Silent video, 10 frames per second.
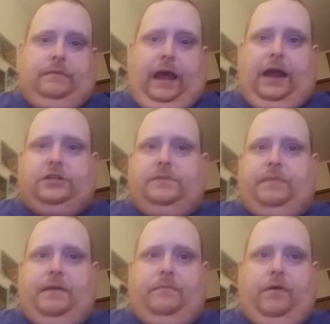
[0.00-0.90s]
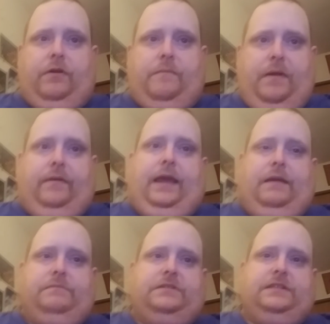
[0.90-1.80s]
actually played one of their better
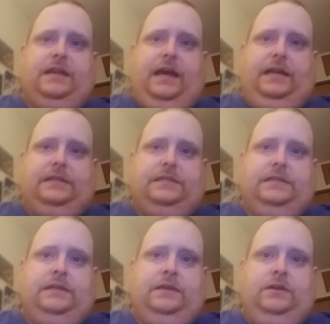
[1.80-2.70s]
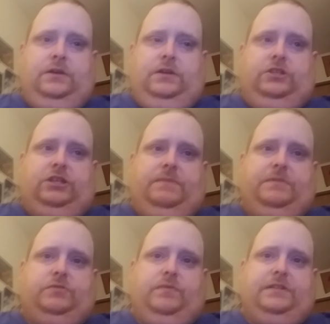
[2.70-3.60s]
games tonight.
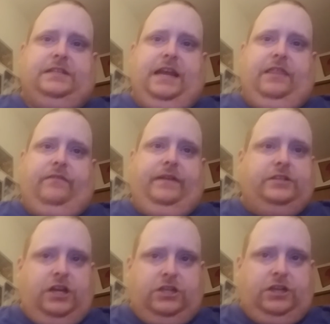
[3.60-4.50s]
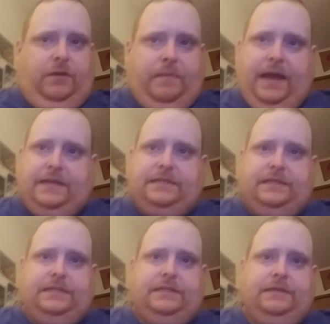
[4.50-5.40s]
Jameis Winston had 3 touchdown
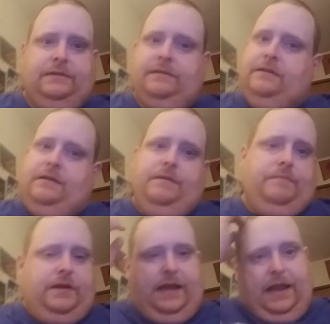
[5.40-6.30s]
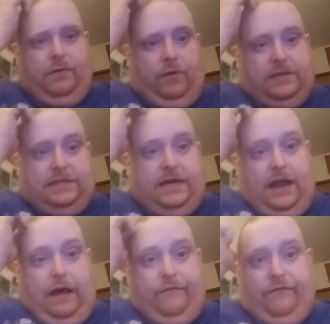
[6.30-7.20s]
passes, but in the end it wasn't
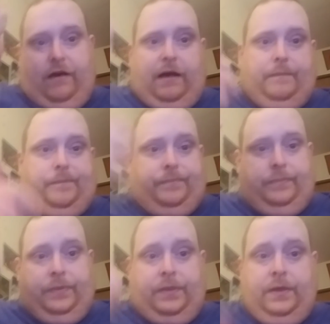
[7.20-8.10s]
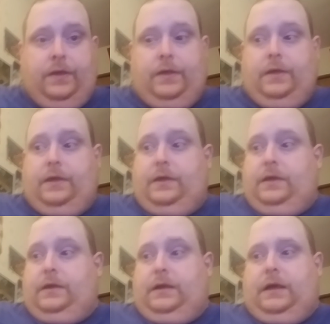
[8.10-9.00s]
enough. The
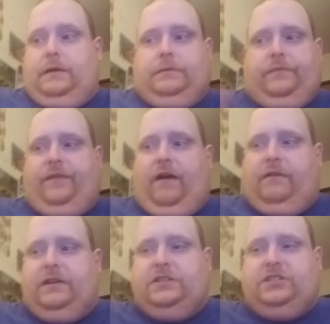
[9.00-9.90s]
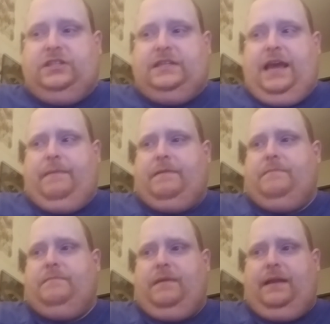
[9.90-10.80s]
Falcons just kept
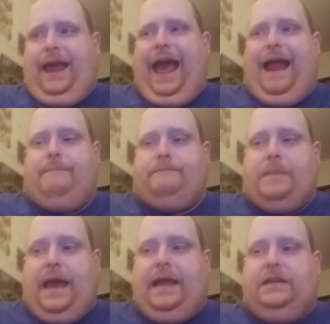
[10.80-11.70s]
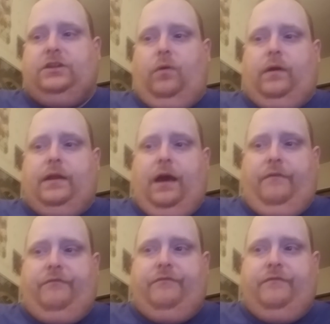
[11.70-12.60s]
them at bay long
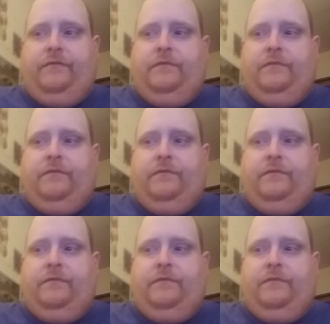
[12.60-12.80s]
enough.